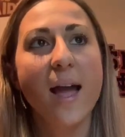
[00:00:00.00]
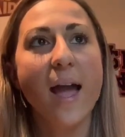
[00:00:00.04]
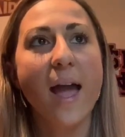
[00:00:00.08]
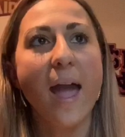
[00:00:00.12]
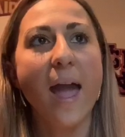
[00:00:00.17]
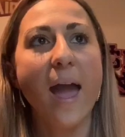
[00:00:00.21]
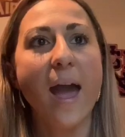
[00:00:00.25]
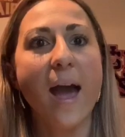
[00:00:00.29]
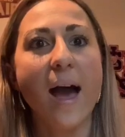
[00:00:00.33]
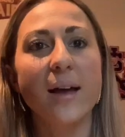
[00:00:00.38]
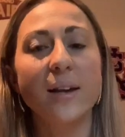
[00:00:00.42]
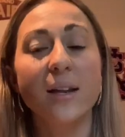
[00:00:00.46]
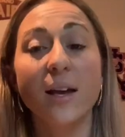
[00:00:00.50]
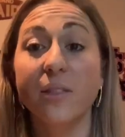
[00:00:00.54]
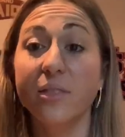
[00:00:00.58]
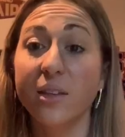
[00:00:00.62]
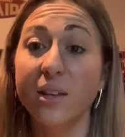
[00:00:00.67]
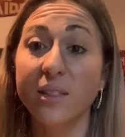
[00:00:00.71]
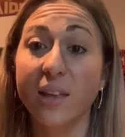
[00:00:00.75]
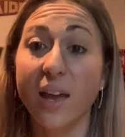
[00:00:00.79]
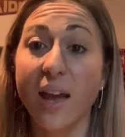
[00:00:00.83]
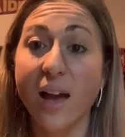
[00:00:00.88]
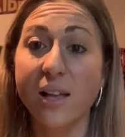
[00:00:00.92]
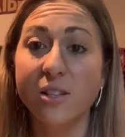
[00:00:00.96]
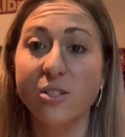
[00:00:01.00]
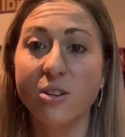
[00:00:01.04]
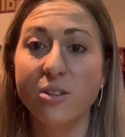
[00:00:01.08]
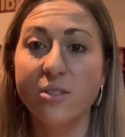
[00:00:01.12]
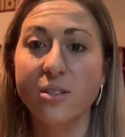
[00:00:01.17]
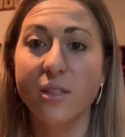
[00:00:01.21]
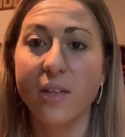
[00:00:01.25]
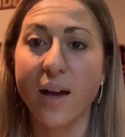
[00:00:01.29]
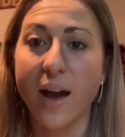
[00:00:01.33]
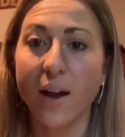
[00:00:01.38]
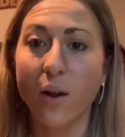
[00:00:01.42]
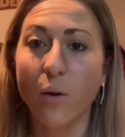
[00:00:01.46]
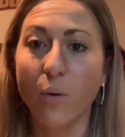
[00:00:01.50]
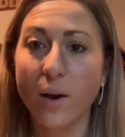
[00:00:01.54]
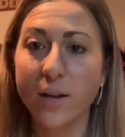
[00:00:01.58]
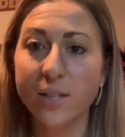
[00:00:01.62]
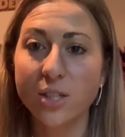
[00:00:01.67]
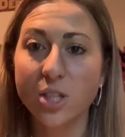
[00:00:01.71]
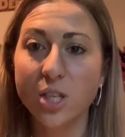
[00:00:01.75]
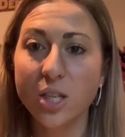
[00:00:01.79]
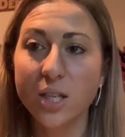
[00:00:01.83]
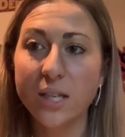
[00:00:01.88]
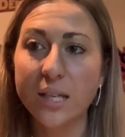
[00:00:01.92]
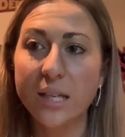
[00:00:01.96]
And I think the answer to that
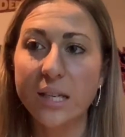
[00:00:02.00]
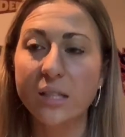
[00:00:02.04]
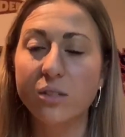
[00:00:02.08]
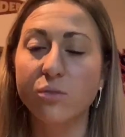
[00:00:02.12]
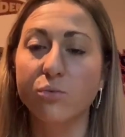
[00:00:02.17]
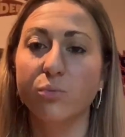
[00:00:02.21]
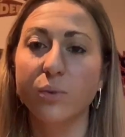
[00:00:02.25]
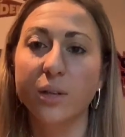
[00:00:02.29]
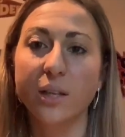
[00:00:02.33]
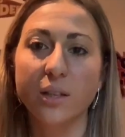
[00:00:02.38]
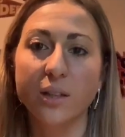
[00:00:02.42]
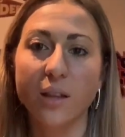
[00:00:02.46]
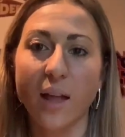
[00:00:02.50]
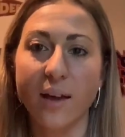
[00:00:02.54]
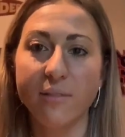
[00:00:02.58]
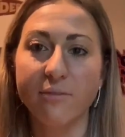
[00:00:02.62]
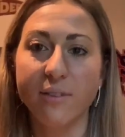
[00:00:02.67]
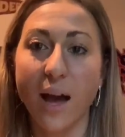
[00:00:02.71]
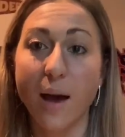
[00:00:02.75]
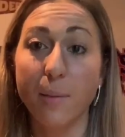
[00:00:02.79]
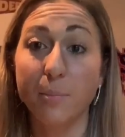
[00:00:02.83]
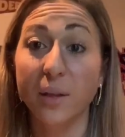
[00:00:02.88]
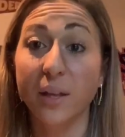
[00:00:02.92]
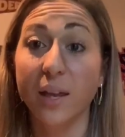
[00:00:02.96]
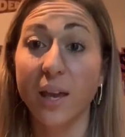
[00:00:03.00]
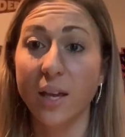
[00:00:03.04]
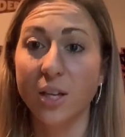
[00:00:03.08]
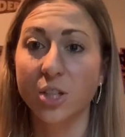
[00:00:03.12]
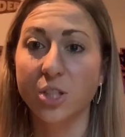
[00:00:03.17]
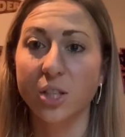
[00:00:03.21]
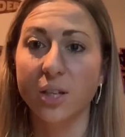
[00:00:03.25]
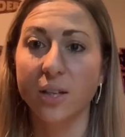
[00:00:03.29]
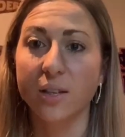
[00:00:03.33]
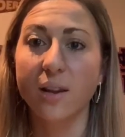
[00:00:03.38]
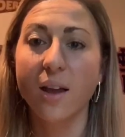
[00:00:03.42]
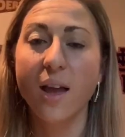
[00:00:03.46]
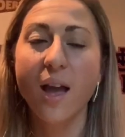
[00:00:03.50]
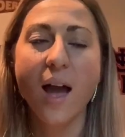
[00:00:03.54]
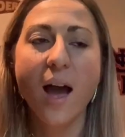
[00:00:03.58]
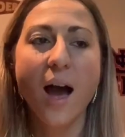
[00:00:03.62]
question is real life application.